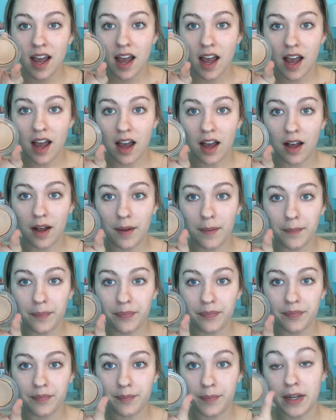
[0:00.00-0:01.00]

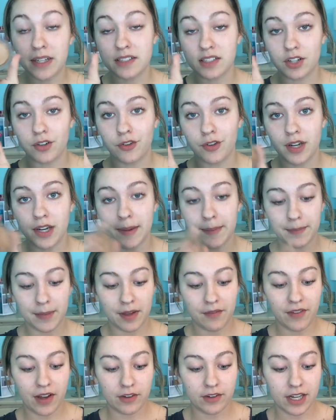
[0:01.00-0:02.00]
but it's a cream
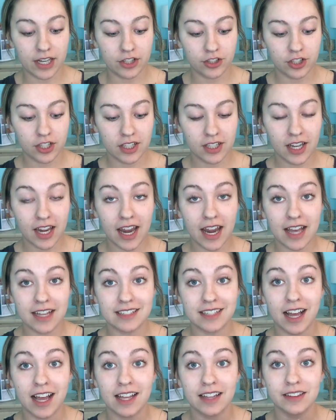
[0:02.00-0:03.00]
foundation, and
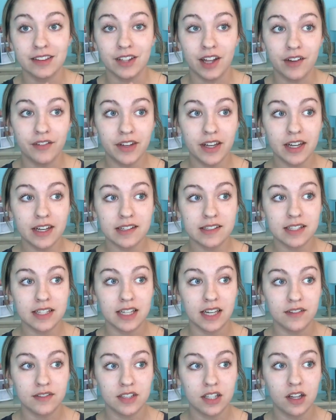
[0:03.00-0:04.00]
I love it because it
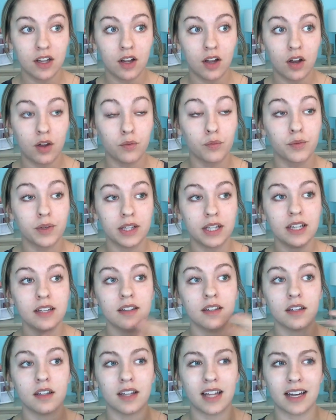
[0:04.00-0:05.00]
gives it a really
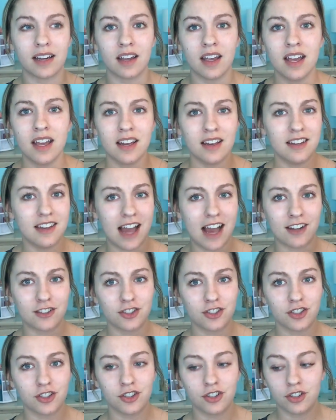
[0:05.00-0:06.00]
like
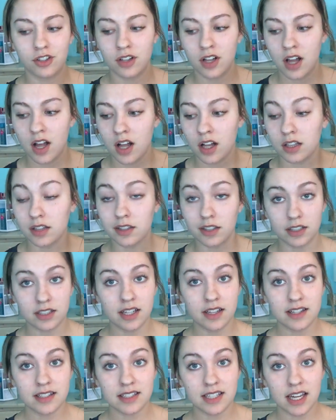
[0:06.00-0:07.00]
natural look to
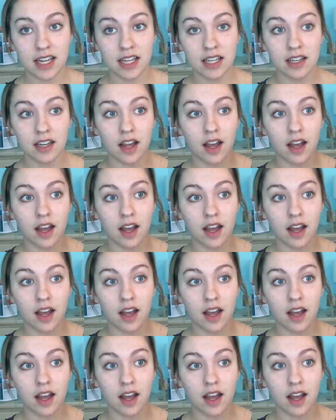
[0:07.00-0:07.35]
the skin,